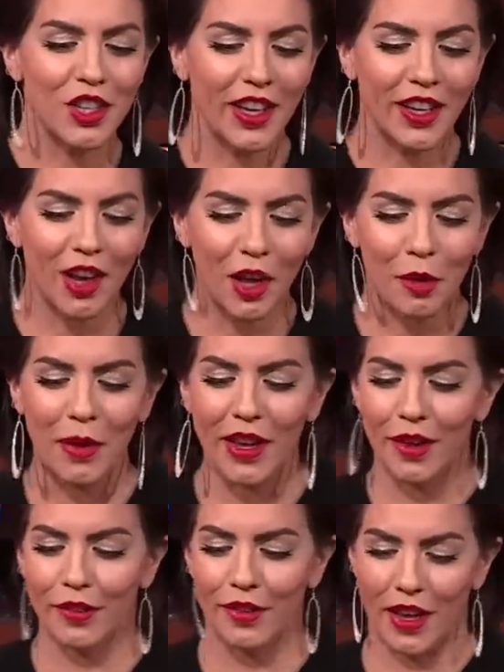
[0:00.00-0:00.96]
She cannot
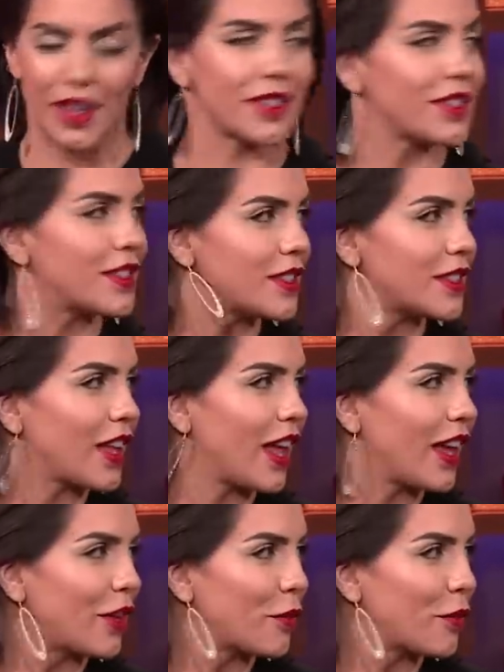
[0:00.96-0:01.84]
make a fist, like,